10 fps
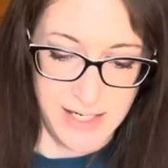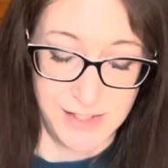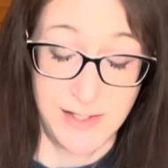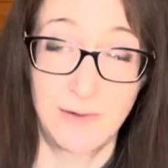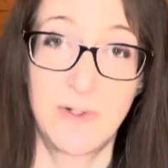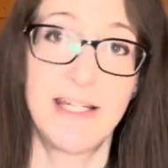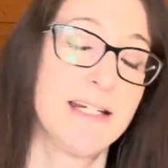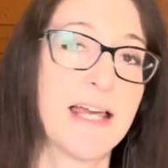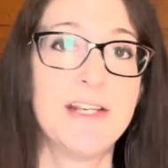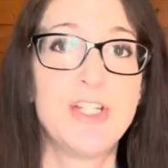They really
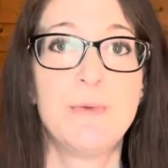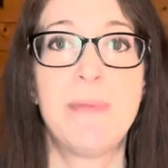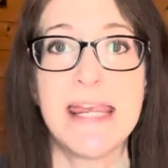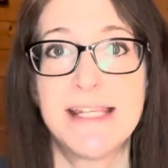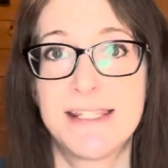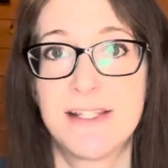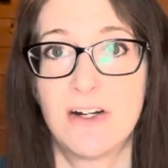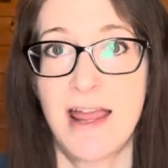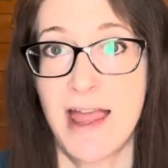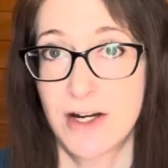tend to base
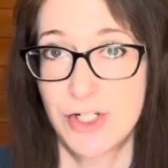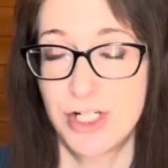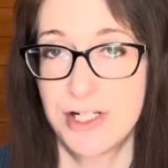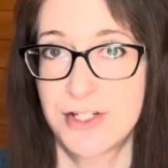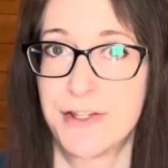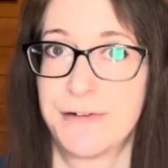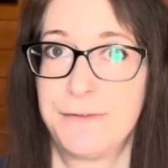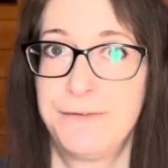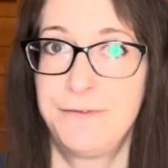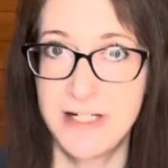their actions on their
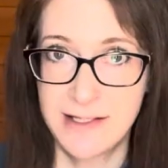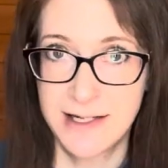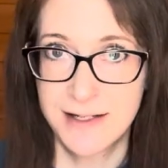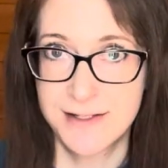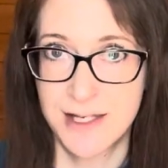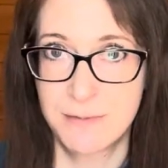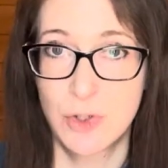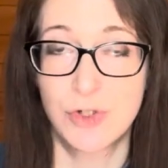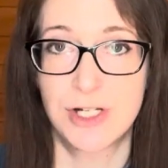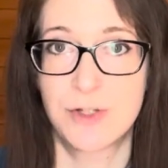feelings and
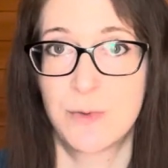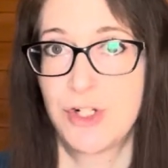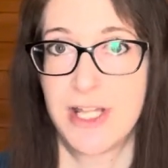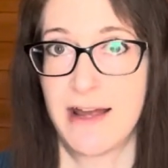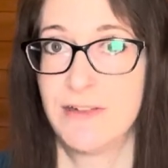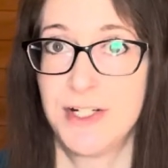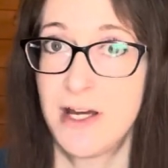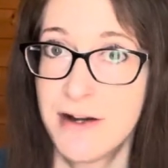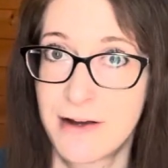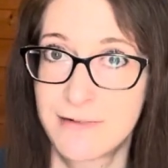emotions, which they have a
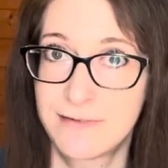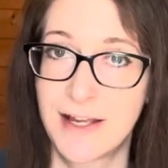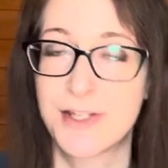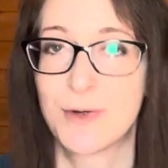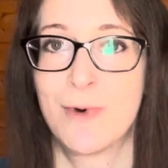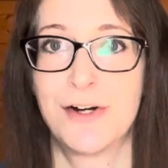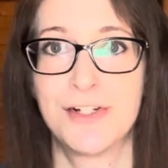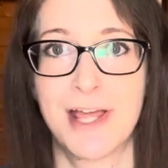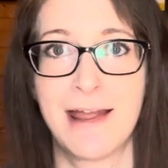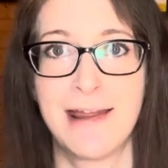ton of as a water
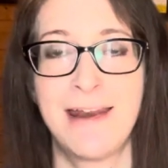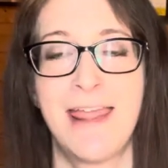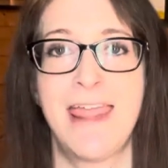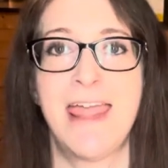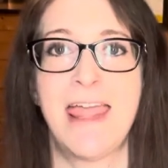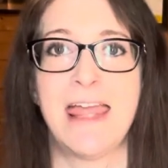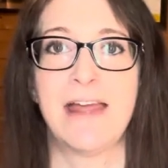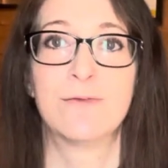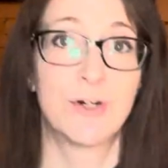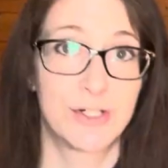sign,
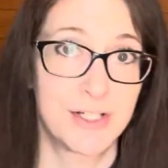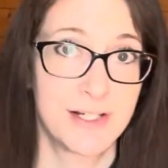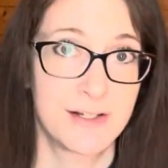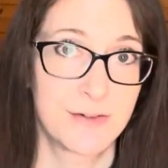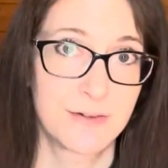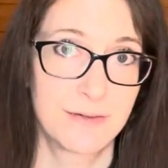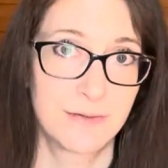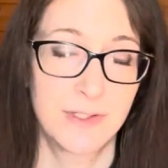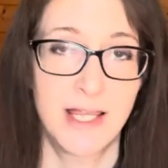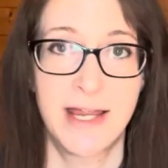versus
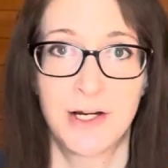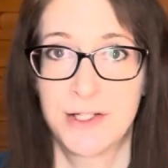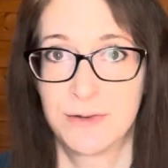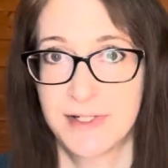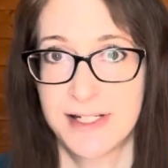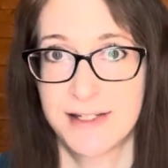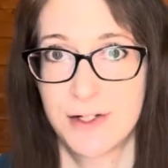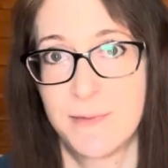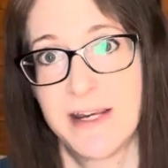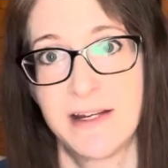relying on their reason or
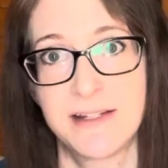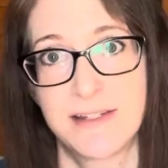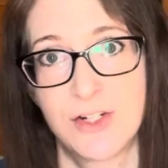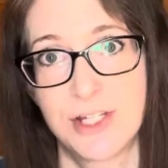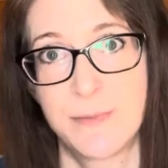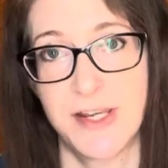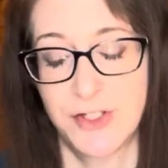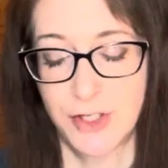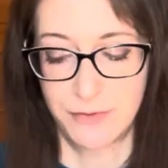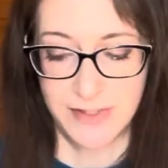making decisions based
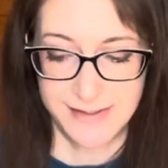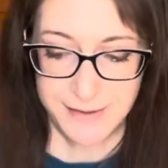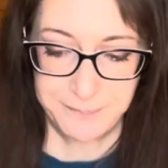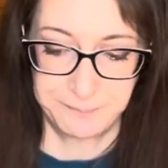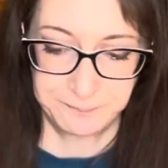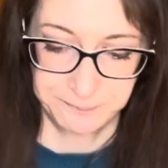on reason.